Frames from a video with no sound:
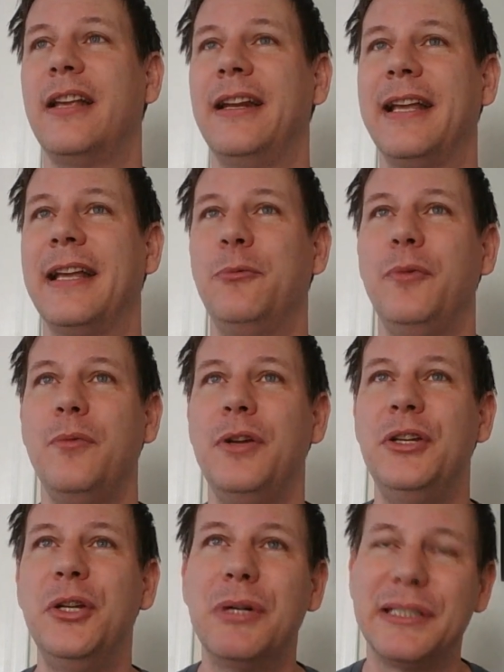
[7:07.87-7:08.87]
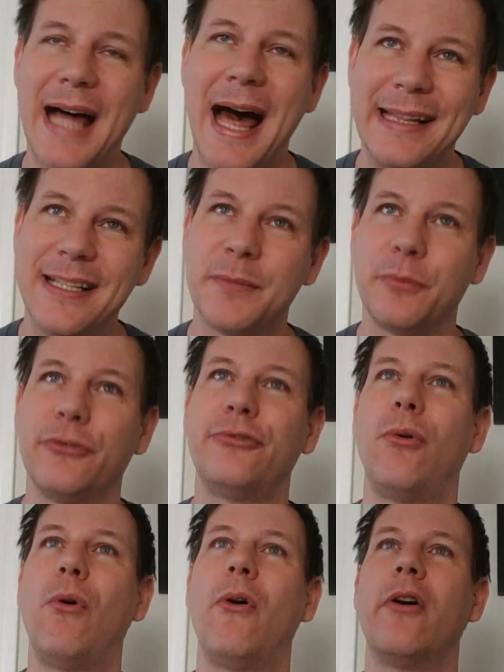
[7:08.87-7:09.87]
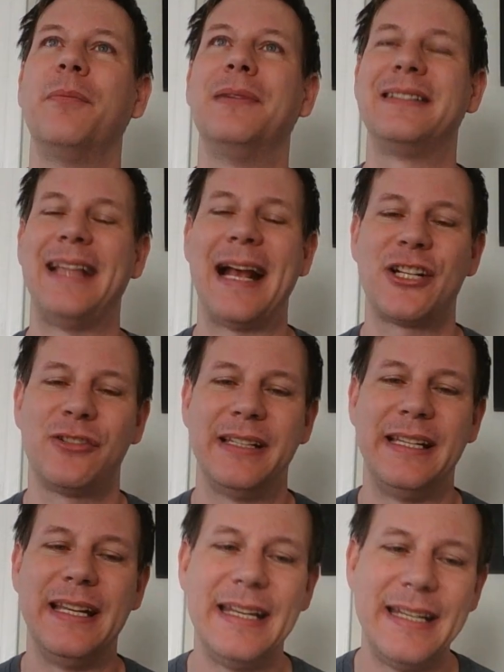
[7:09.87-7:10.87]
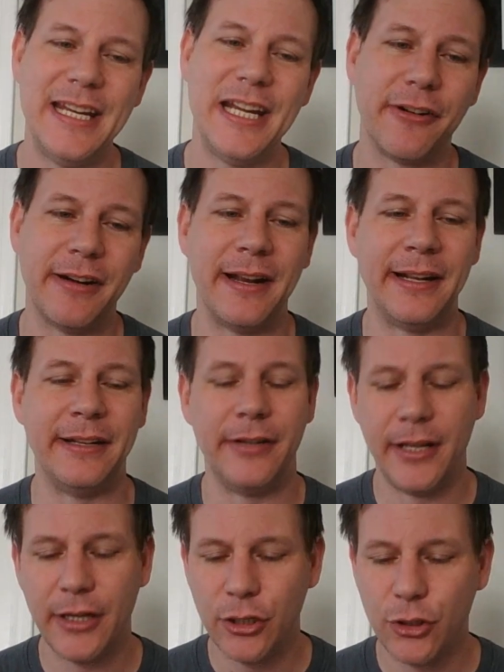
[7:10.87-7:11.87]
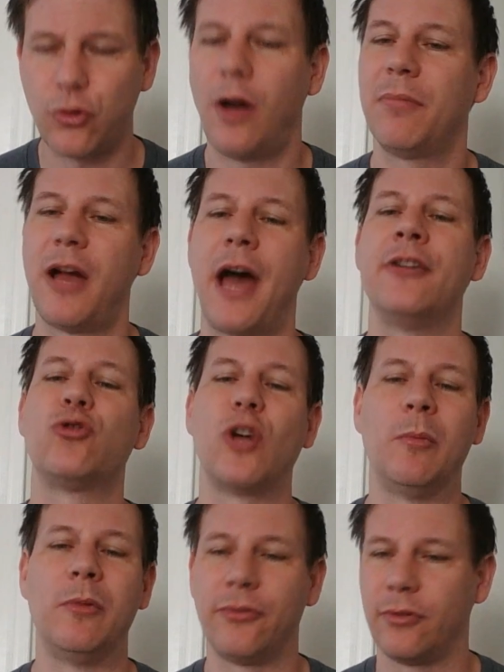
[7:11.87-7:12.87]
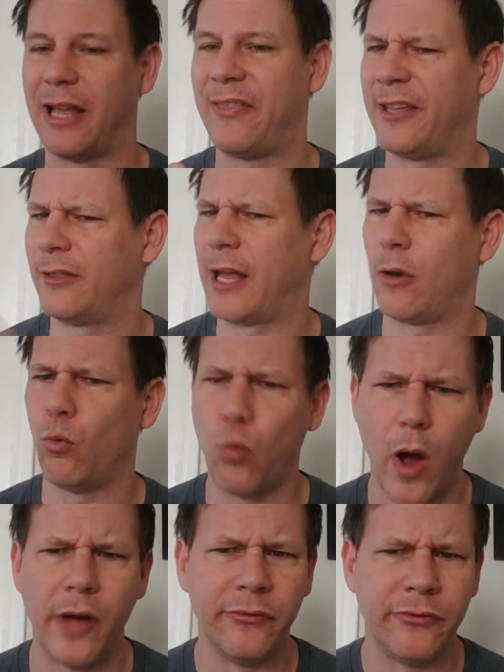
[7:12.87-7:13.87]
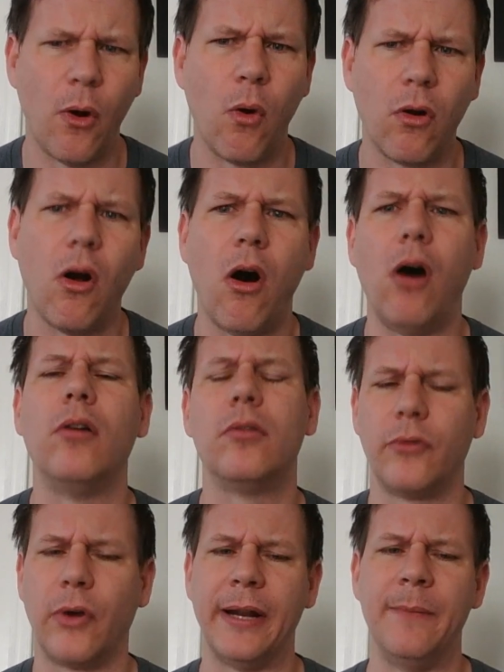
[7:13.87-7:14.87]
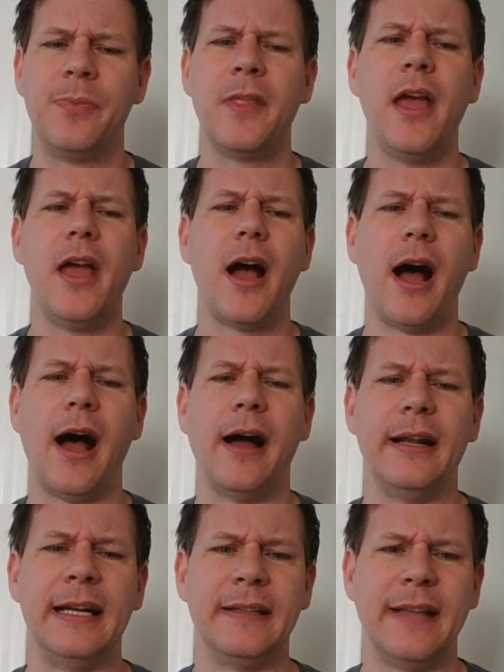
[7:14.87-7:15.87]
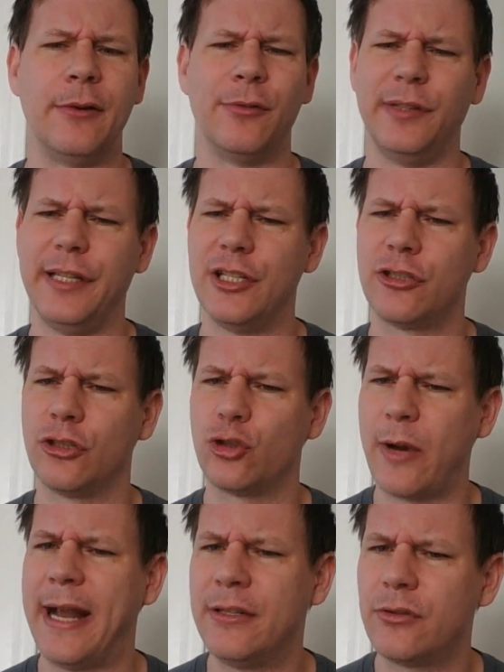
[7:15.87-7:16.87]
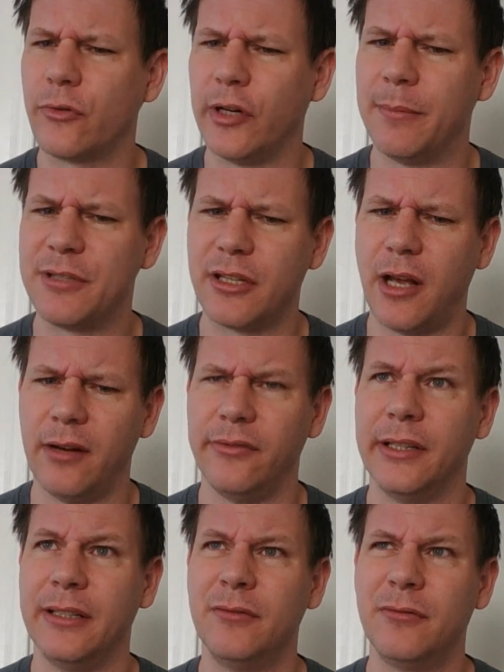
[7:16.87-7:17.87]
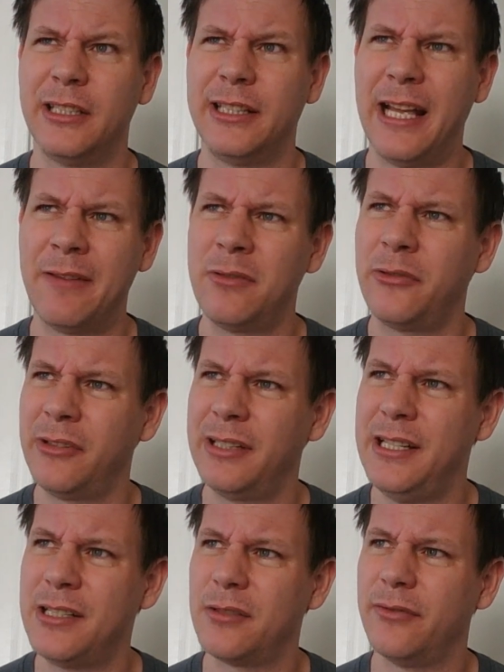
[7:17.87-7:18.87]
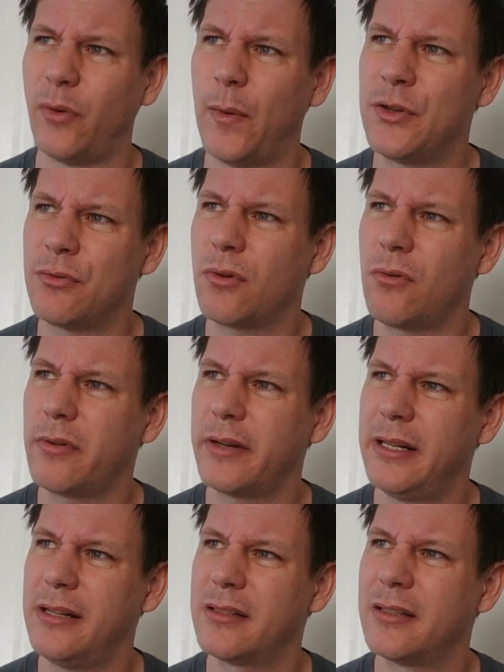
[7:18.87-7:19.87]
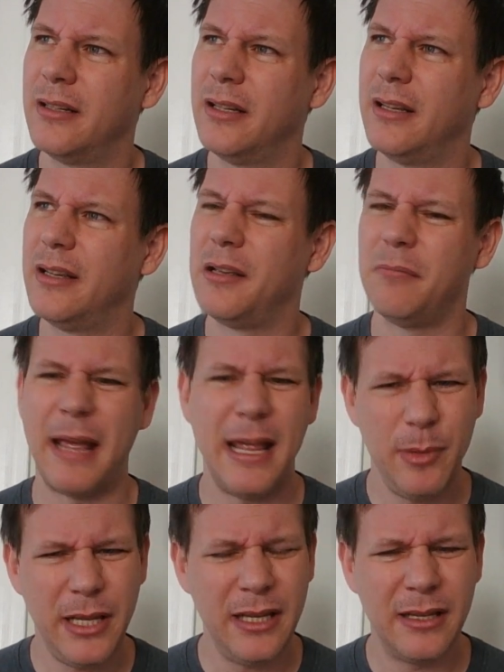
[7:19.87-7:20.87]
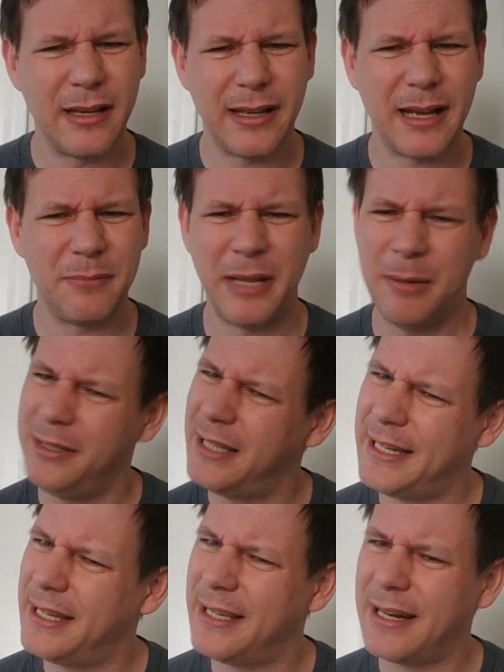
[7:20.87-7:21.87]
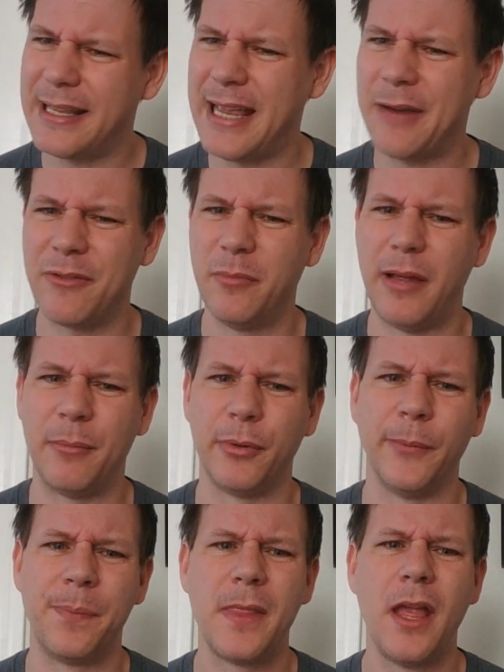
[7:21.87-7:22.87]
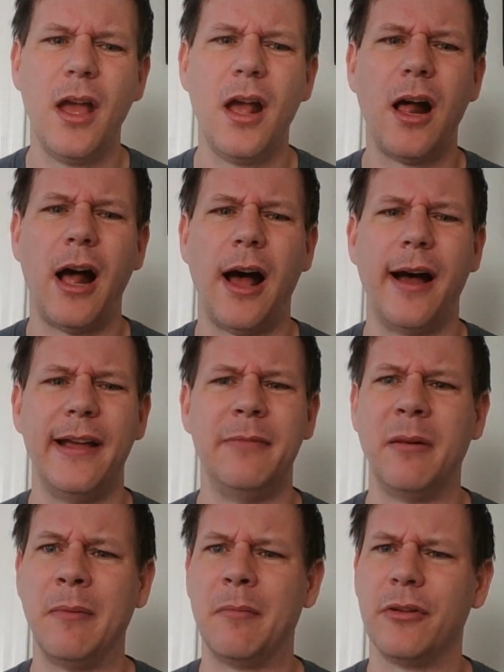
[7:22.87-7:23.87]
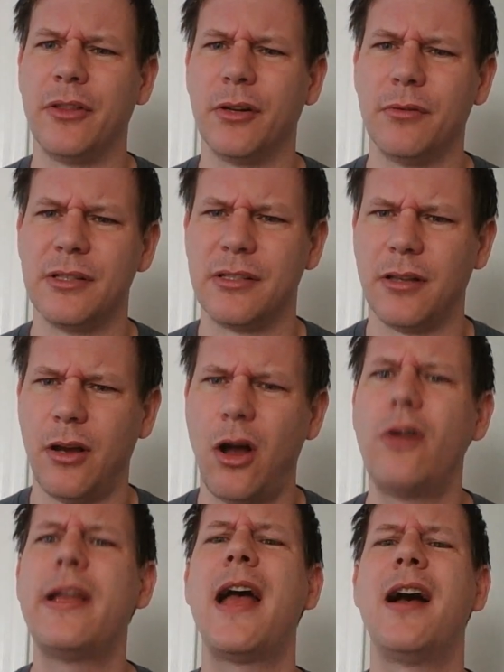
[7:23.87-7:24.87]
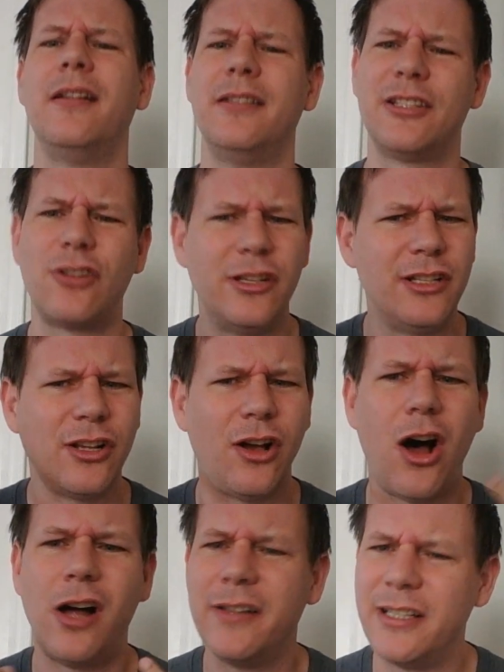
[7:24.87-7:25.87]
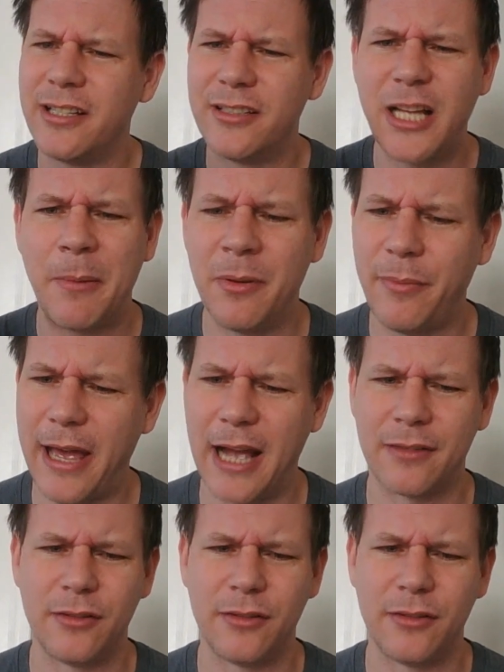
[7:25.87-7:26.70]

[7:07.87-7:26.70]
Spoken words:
And again, we knew a lot of this before, but to actually hear it, and Trump got in trouble for, I think, like one phone call, right? And they released the transcripts of it. Did they ever release the voice recordings? Maybe they did. I can't remember. And remember, there was all this is coming back.